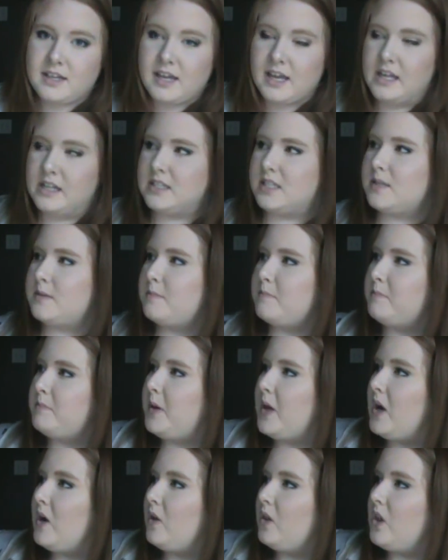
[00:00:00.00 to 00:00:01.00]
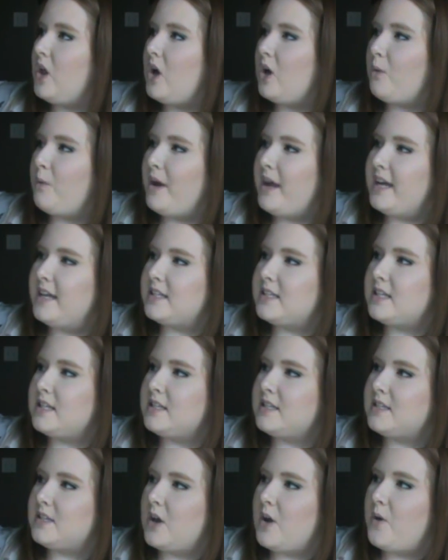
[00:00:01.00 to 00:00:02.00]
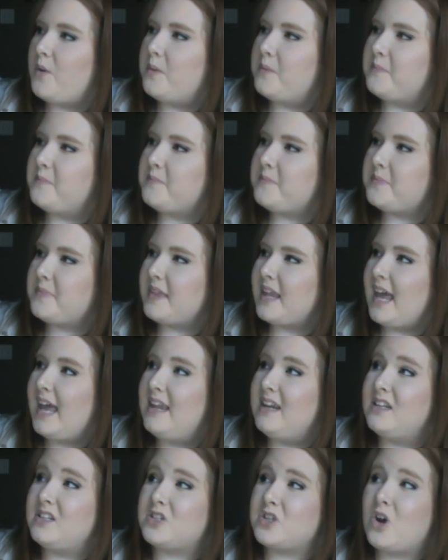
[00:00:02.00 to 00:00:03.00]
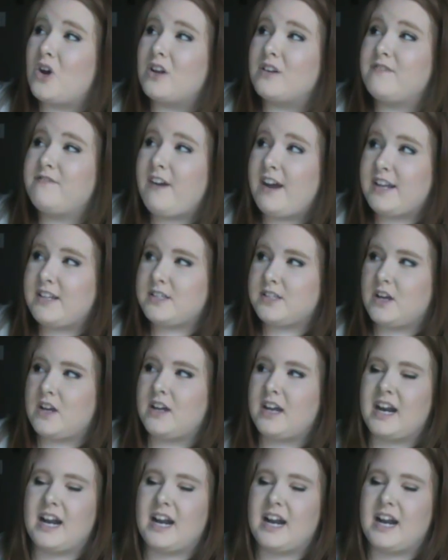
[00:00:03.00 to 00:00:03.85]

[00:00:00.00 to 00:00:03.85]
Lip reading: it's been a long wait. So, and it's called Fight Song.